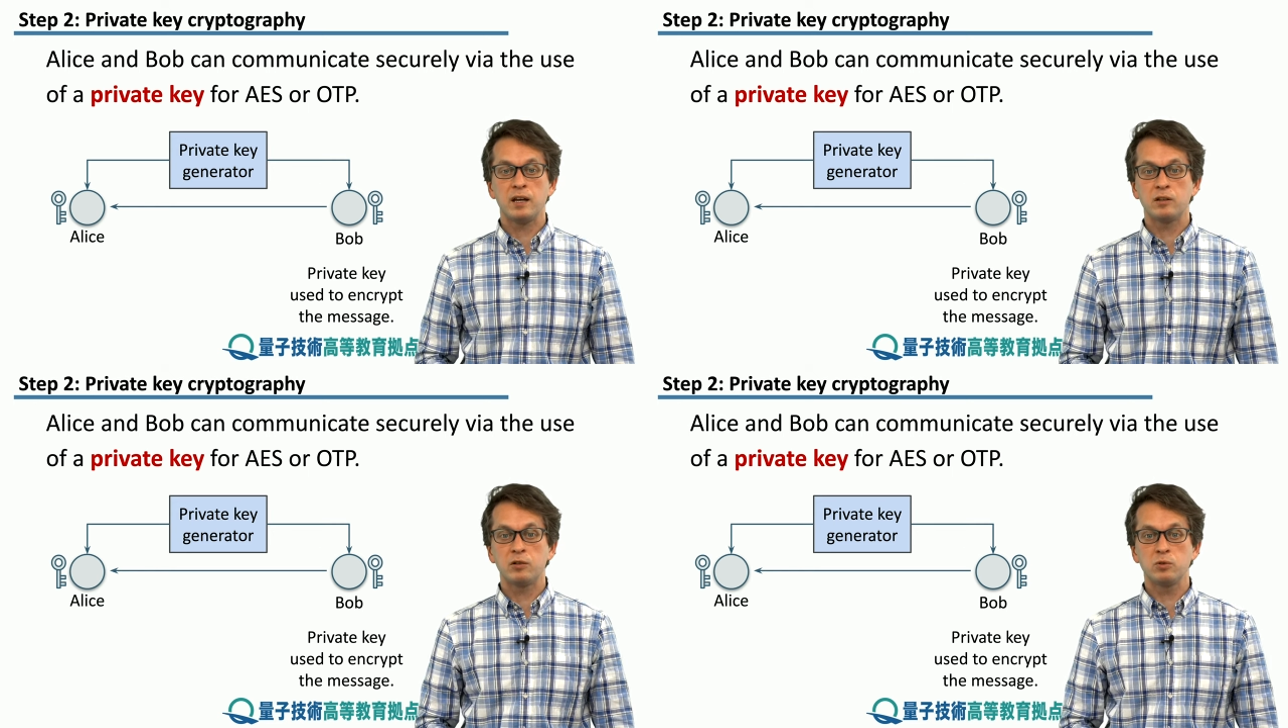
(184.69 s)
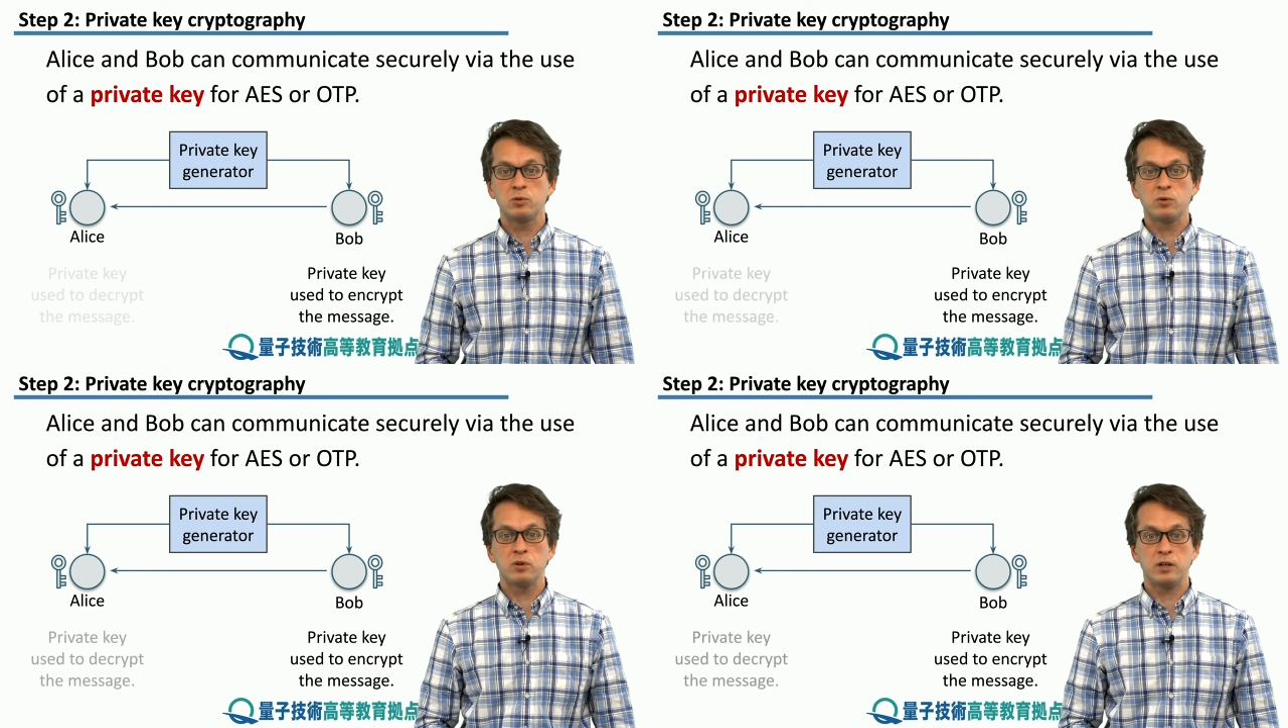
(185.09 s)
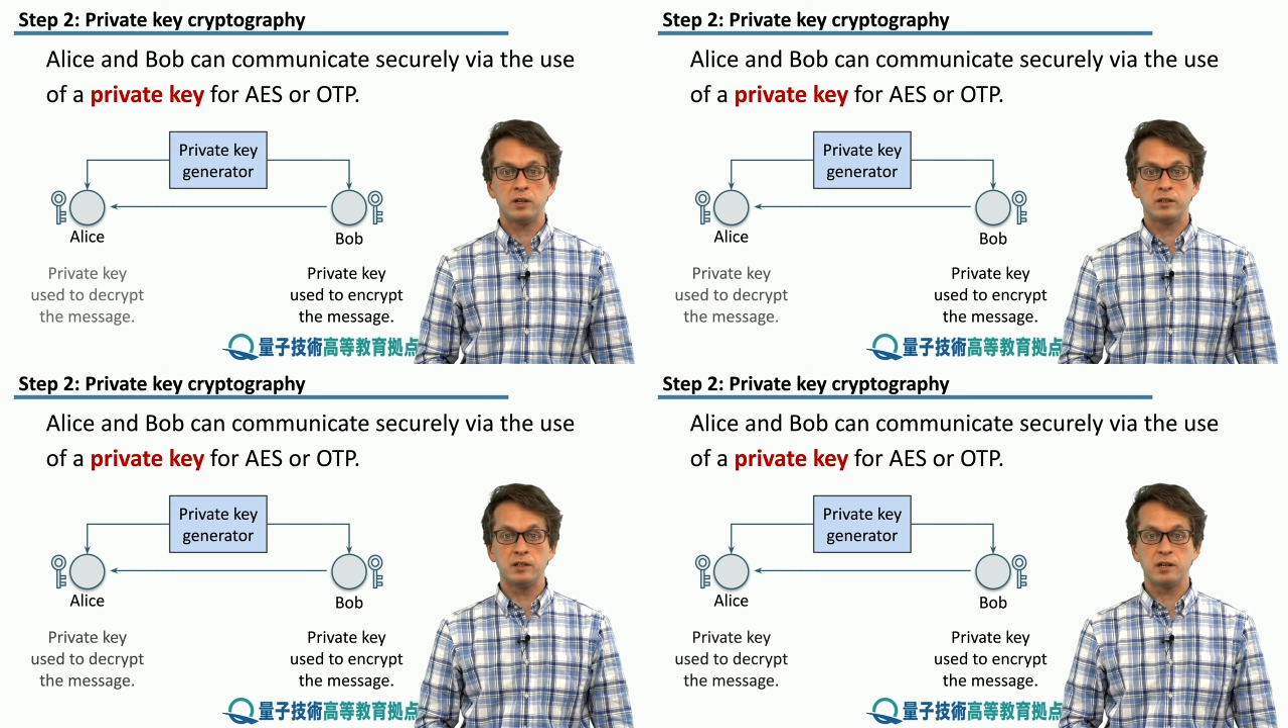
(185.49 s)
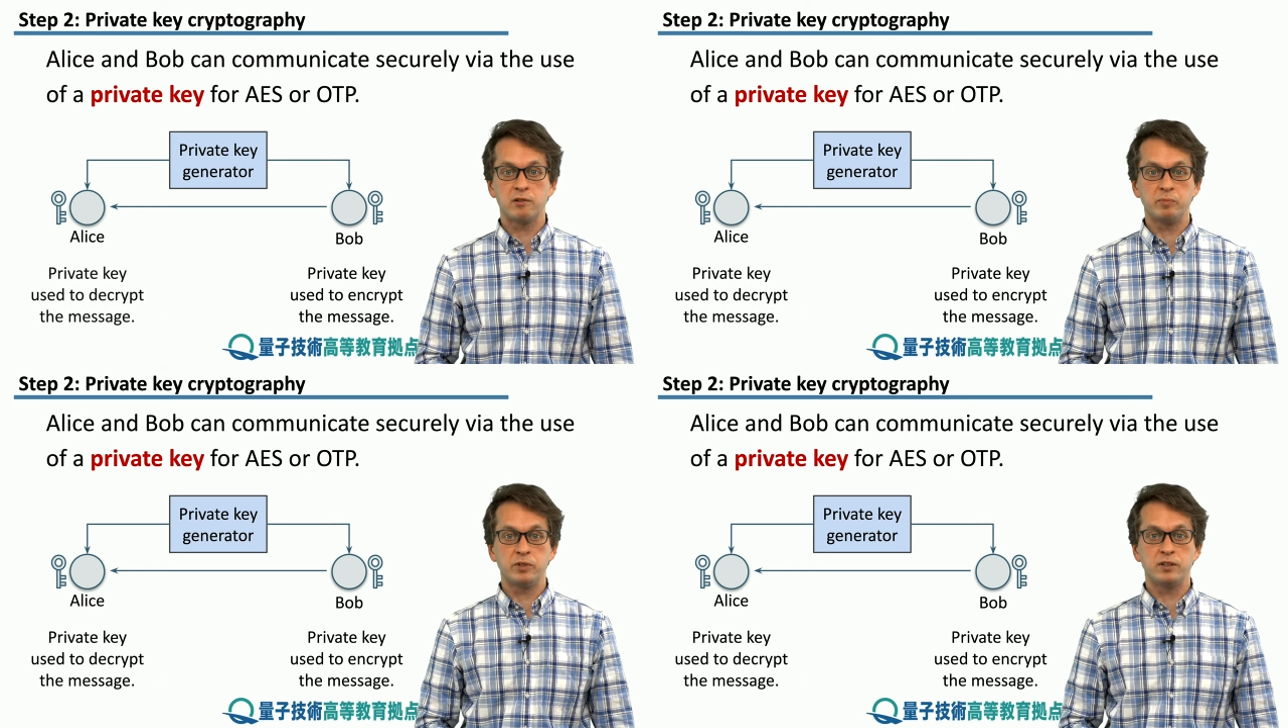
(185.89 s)
uh, to uh,
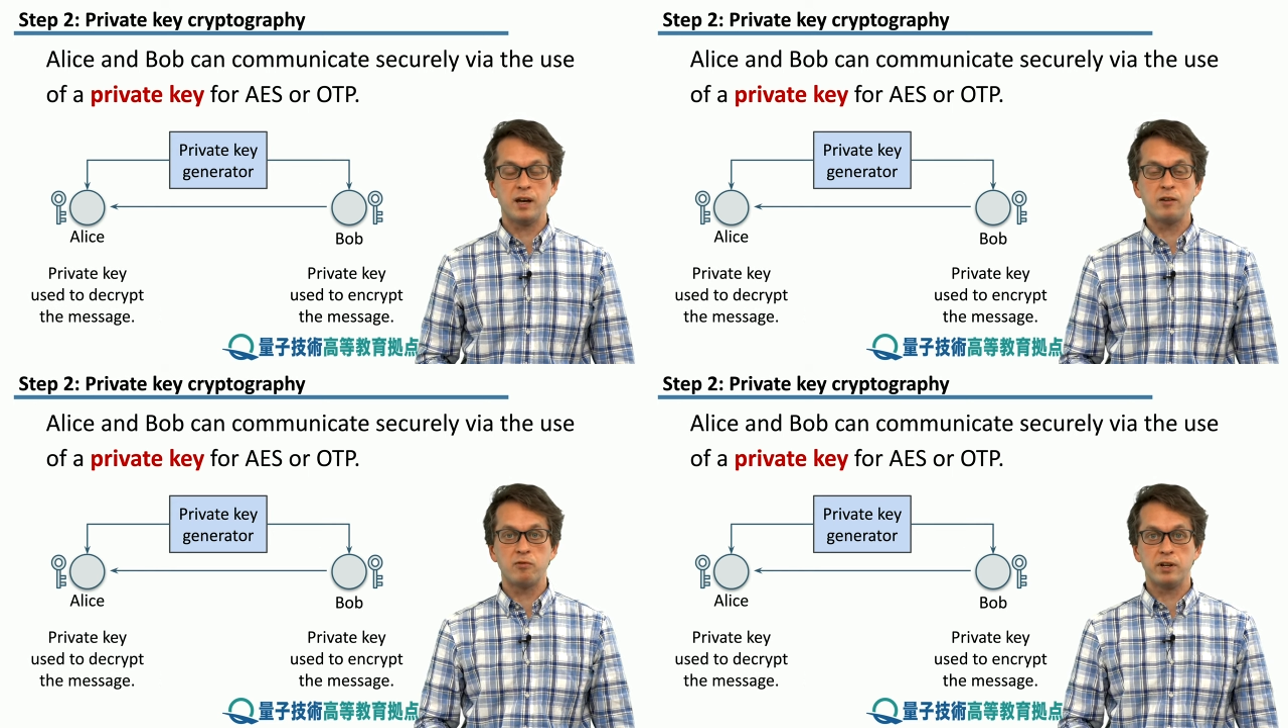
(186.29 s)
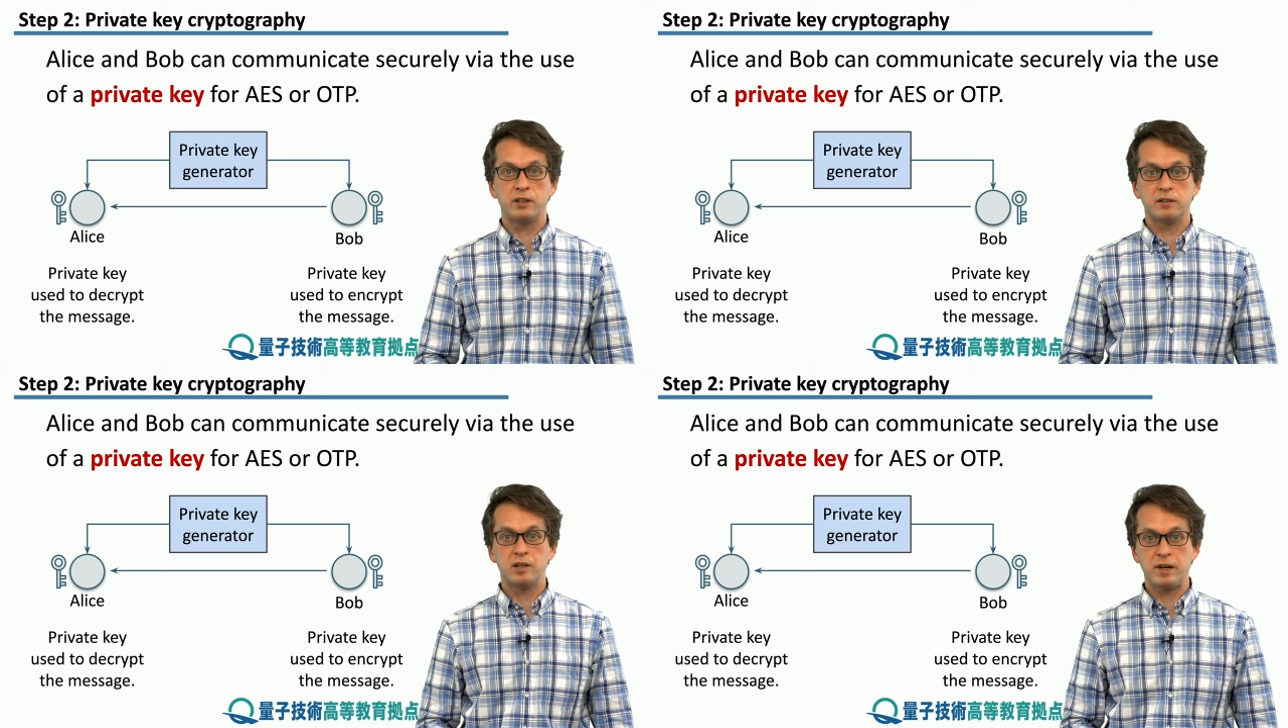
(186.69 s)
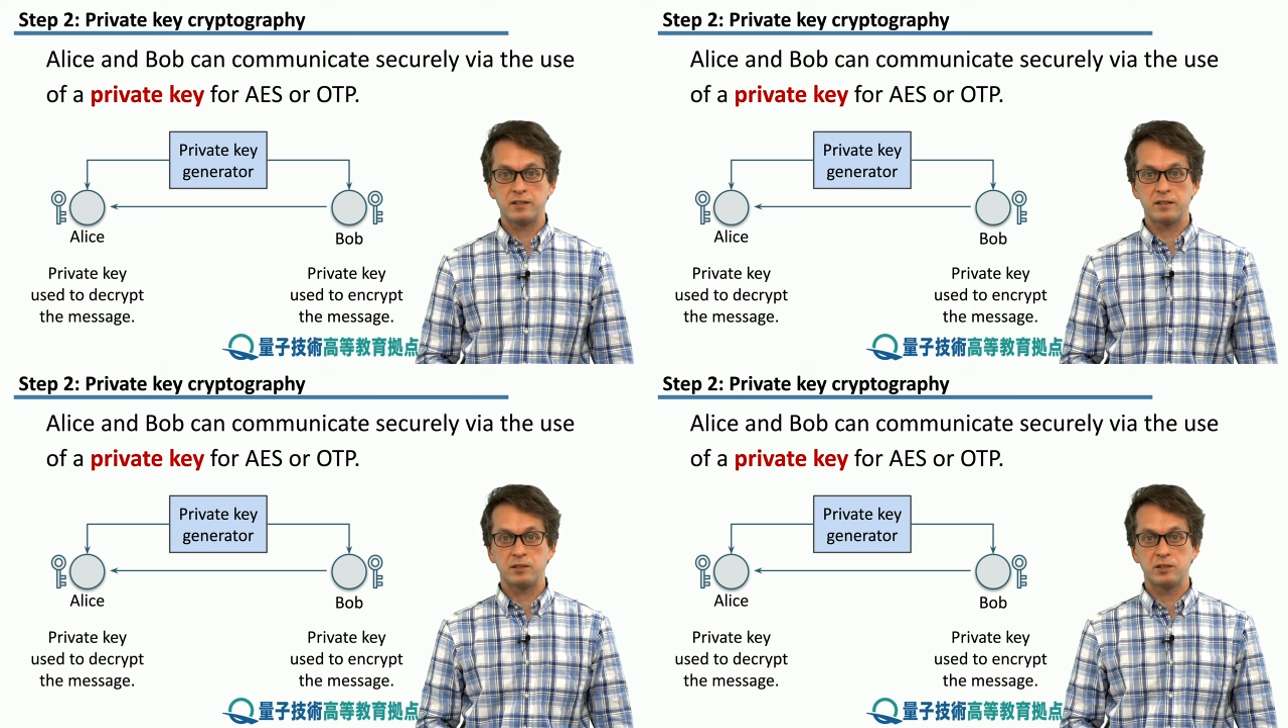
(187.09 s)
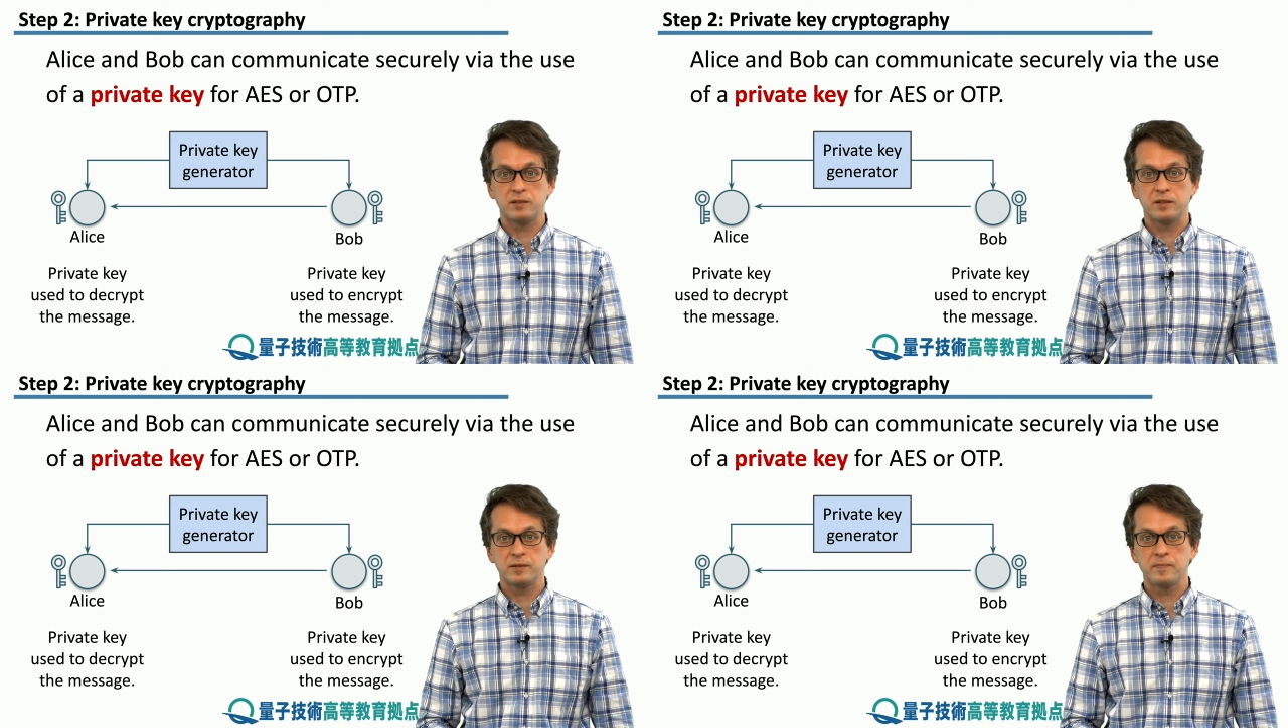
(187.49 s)
decrypt it and read the message.